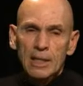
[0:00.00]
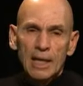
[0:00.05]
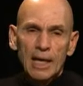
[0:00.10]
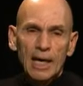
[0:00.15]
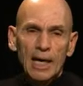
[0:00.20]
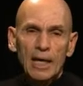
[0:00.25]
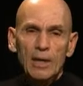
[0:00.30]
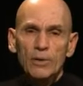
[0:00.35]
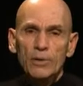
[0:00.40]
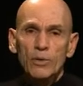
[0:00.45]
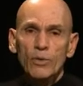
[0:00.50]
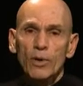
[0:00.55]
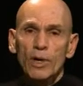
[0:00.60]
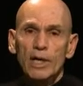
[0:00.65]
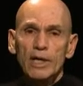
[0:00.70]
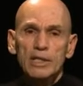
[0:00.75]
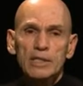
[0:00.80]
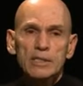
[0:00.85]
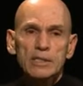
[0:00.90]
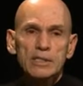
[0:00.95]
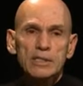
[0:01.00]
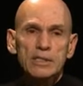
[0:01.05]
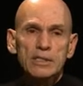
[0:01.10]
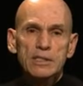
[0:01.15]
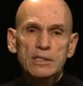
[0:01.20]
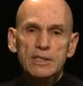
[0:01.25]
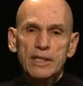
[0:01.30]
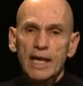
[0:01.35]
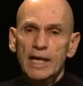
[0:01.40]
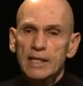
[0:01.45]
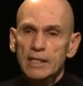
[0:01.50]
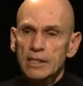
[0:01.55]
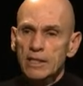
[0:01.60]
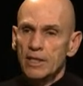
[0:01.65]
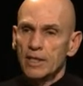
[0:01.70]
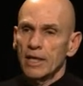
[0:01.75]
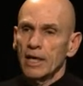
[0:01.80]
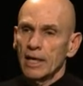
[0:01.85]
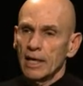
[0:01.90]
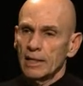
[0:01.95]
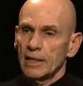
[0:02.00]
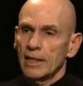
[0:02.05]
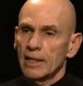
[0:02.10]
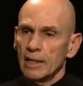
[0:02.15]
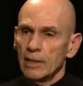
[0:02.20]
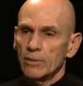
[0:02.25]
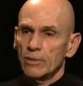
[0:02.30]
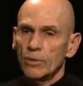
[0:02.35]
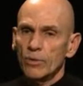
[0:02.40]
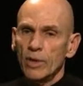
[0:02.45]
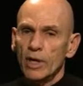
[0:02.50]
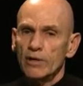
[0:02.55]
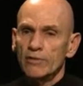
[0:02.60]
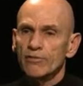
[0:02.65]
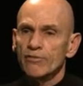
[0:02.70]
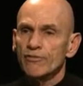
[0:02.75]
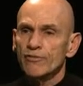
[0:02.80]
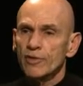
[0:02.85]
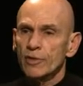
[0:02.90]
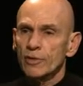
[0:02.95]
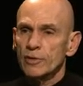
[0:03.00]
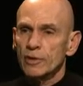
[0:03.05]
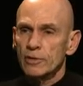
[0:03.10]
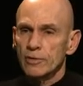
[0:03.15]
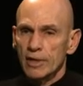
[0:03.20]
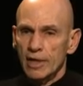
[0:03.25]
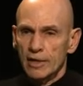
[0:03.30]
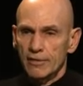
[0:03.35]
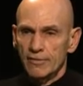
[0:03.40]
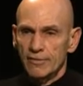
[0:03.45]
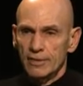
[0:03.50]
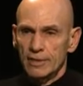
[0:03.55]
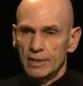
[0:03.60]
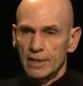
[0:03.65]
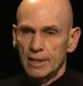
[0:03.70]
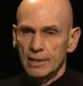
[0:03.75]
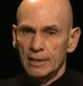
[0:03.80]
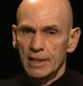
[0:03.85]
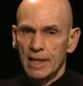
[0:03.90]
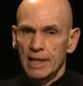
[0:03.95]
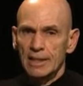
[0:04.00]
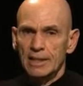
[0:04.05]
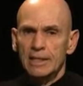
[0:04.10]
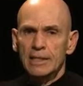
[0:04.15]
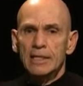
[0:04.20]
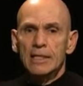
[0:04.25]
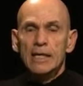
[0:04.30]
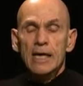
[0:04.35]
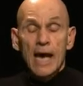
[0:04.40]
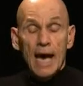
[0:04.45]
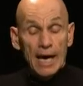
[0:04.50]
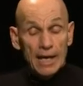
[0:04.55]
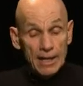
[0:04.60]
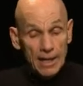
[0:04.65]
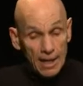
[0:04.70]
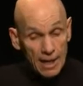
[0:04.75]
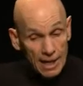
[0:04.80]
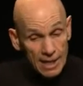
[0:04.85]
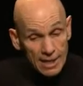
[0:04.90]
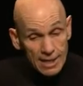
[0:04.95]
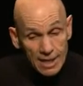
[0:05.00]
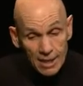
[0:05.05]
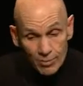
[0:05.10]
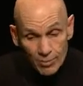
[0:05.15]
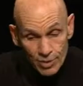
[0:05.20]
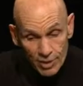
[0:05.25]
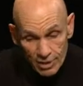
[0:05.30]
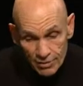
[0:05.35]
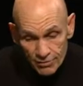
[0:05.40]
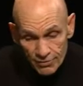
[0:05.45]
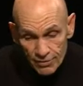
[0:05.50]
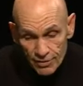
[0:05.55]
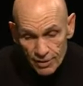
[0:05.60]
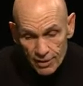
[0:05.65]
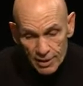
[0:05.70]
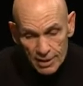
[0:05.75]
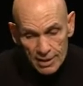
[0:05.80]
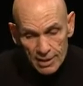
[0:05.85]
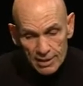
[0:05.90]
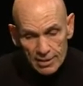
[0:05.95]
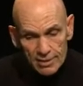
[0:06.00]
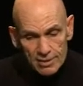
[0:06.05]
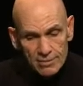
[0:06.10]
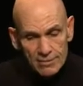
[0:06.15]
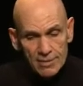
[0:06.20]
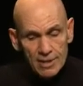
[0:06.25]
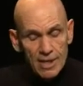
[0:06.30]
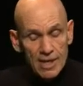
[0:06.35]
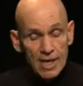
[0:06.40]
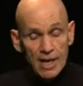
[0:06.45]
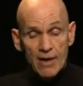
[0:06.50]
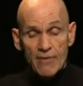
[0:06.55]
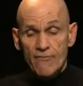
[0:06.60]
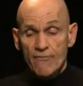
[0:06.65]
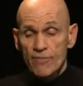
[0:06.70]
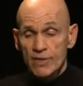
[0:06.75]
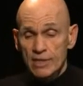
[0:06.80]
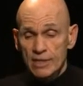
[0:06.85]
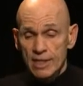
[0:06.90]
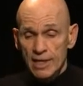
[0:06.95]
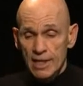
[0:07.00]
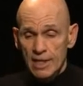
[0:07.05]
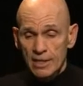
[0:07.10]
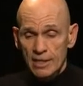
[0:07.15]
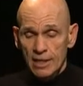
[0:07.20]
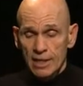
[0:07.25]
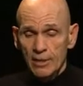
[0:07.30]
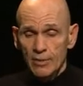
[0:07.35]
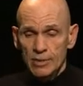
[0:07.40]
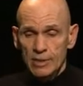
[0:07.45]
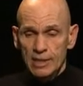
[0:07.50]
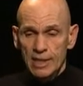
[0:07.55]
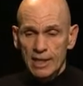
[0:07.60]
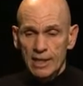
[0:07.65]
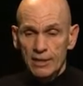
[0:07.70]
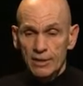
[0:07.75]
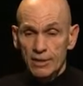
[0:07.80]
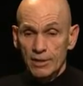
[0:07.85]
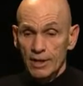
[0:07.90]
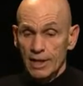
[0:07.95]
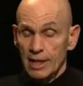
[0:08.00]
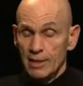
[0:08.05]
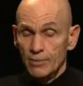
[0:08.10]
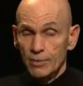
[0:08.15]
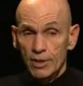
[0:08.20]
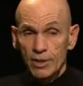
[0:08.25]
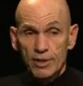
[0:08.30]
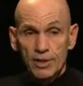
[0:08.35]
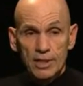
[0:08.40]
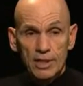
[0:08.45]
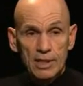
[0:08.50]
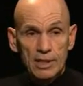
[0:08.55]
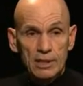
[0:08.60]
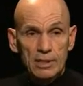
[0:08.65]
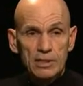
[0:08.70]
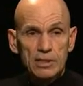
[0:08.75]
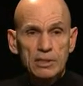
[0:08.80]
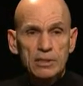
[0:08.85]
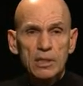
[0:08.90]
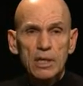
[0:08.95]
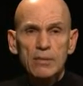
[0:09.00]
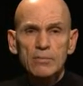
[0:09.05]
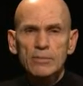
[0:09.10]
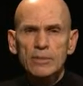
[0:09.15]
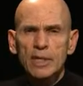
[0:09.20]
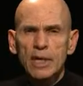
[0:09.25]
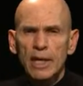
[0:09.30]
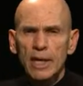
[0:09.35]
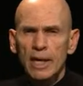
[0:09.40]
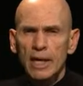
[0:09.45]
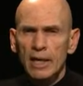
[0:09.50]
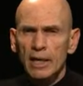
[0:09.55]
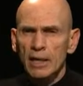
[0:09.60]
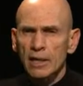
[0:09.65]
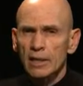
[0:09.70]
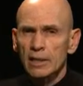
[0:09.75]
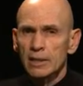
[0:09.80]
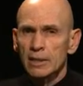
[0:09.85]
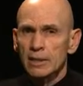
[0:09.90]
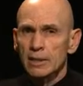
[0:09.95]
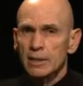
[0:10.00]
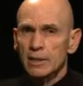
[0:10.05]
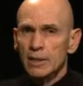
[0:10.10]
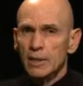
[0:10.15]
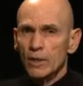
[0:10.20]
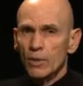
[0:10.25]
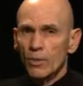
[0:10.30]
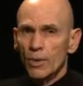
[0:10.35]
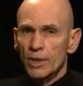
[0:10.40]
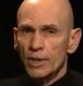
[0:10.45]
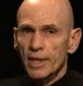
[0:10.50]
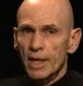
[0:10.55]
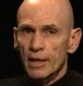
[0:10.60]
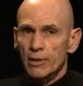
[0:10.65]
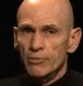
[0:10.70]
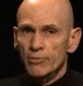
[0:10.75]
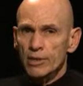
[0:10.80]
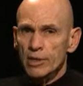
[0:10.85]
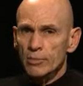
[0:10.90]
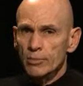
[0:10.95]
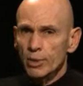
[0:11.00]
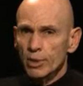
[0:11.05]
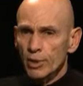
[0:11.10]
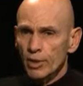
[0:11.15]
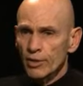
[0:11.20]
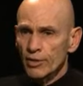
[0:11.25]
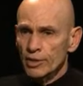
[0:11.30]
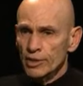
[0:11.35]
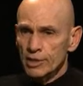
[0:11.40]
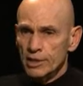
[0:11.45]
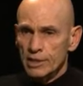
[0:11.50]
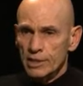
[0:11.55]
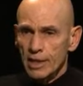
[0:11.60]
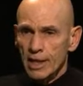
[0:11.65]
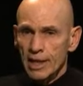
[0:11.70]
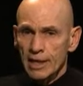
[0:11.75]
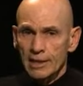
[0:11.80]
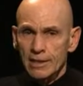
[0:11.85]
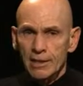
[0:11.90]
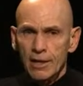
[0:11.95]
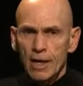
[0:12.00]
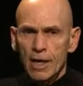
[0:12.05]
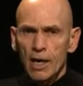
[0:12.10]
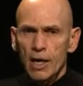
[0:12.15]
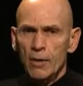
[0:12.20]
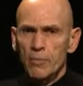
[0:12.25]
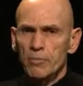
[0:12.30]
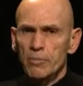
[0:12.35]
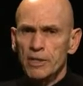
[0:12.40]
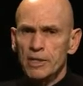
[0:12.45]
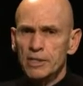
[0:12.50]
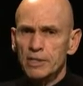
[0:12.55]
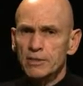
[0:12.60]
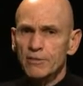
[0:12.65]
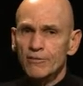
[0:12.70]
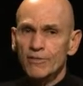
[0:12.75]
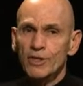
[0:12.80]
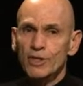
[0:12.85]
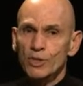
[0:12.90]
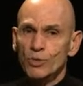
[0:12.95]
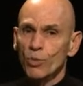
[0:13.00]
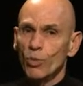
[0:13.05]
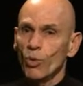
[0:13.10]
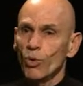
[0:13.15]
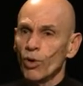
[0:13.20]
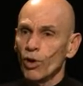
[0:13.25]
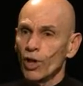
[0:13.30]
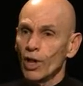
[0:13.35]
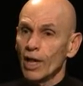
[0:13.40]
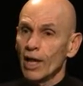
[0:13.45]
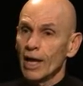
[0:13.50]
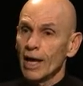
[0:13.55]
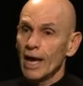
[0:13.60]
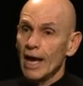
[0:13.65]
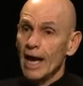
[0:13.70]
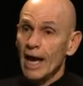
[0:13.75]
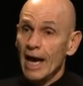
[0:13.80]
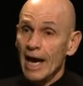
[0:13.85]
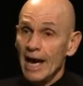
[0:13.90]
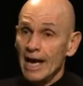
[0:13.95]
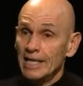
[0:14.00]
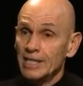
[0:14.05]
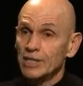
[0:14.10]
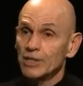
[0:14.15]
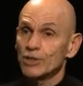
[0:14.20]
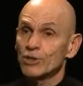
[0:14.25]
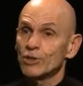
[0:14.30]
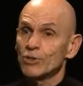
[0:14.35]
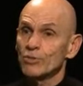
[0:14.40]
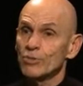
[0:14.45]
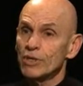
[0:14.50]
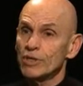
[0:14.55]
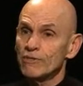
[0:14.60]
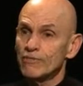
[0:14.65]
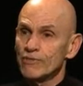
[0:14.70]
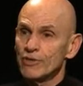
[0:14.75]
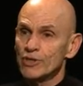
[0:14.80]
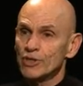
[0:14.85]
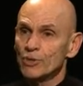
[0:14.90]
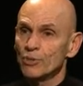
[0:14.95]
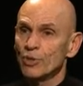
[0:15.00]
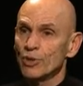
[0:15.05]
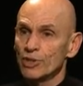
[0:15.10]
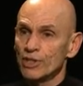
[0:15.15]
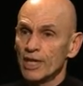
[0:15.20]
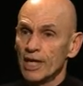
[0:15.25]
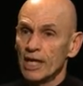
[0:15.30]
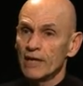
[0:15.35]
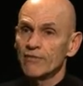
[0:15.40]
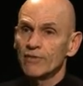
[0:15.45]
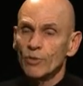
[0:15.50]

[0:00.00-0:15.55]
How do I state that? How do I photograph it? And I kept on feeling, every day that I was down there, I kept on thinking, someday, when they rebuild this site, a piece of this wall has to be visible to